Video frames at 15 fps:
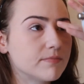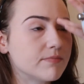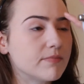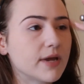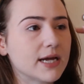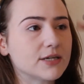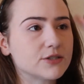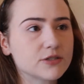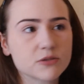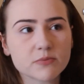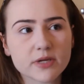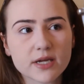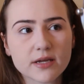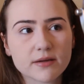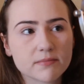matches
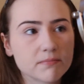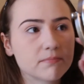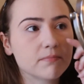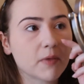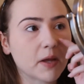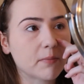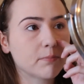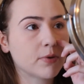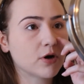me like